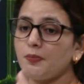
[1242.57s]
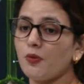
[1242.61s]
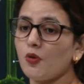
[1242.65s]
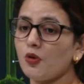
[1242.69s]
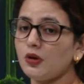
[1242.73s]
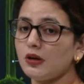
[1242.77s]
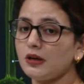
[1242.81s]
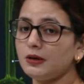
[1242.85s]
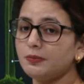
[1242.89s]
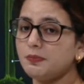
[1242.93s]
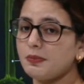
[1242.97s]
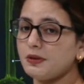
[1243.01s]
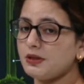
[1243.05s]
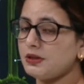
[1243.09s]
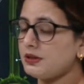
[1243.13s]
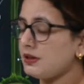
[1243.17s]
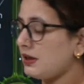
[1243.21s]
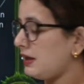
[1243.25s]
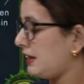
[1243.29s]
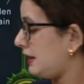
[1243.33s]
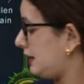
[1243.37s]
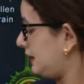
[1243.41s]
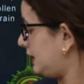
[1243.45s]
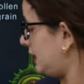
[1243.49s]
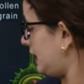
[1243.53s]
pollen
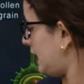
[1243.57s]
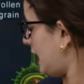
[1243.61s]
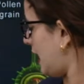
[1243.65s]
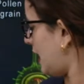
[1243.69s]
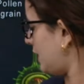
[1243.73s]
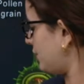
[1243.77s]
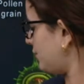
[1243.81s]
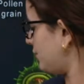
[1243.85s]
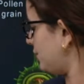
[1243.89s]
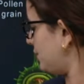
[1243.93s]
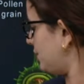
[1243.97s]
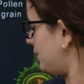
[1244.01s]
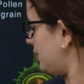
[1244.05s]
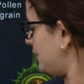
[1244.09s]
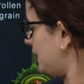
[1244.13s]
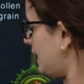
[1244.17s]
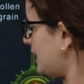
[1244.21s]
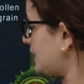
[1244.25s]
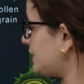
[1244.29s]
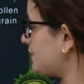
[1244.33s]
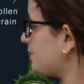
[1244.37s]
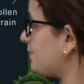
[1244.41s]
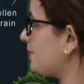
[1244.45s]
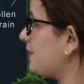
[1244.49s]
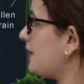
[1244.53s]
pistil interaction.
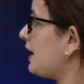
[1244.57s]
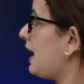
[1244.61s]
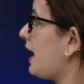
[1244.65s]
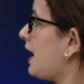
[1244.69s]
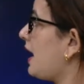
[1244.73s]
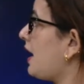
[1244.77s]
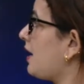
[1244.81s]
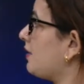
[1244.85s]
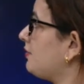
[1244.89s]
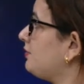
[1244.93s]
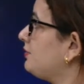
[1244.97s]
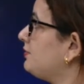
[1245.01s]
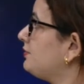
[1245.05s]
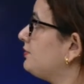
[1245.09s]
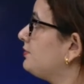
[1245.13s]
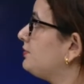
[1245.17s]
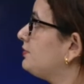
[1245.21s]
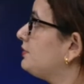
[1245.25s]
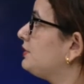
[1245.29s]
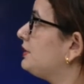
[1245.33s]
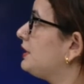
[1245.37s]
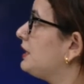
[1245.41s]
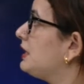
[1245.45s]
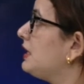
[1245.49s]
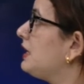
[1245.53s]
Next, we have
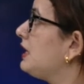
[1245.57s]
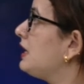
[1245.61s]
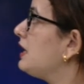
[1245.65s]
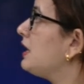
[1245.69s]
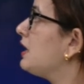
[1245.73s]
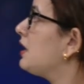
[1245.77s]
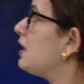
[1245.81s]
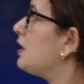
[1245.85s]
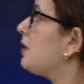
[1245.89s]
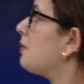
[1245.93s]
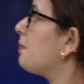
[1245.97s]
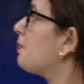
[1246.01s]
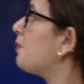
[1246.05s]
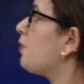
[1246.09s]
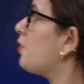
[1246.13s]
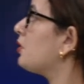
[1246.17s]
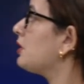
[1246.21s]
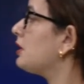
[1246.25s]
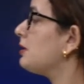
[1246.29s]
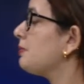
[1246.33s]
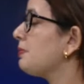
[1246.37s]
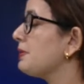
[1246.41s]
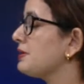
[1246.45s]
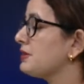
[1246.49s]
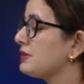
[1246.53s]
the
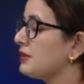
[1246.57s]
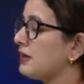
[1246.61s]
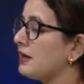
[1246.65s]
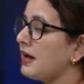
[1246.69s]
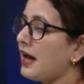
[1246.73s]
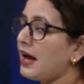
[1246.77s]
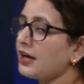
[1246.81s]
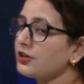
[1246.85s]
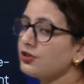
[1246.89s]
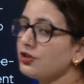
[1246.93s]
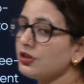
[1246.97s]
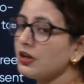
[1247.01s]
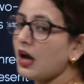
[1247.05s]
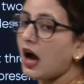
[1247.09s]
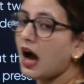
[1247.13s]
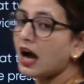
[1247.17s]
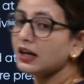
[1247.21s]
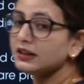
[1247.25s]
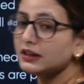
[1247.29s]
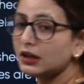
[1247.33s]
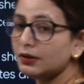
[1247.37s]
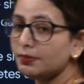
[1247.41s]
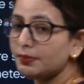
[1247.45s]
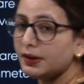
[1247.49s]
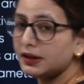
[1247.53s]
pollen pistil action,
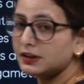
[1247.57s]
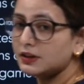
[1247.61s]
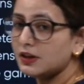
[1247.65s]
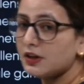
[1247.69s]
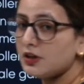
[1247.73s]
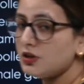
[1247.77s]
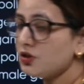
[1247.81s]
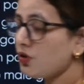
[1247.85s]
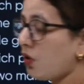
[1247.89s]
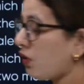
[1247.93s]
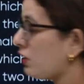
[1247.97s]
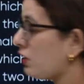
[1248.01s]
other methods